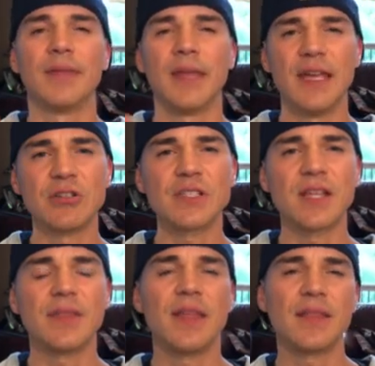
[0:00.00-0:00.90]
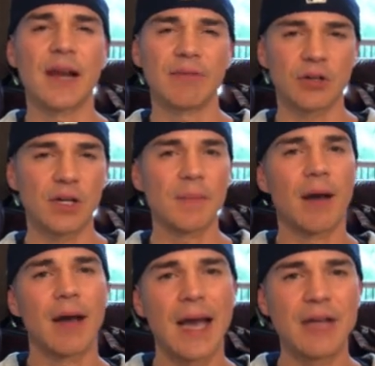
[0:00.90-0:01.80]
The interesting thing that I've learned
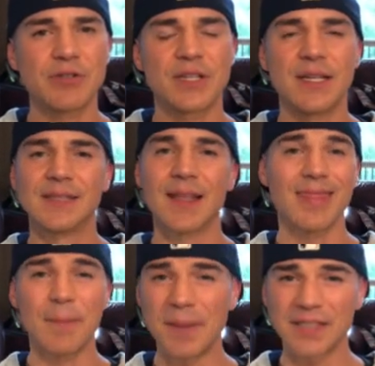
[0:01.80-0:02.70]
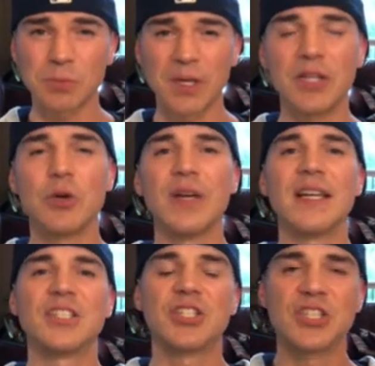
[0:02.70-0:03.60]
about hydrogen is the best way to do
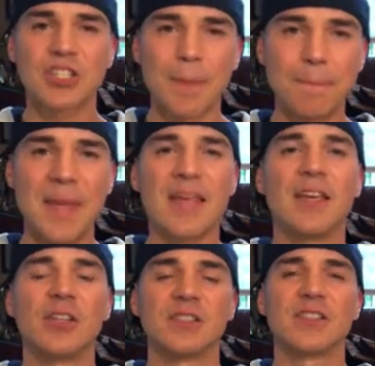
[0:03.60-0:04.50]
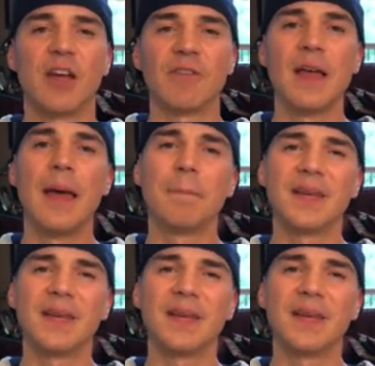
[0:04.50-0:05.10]
it is just to make it yourself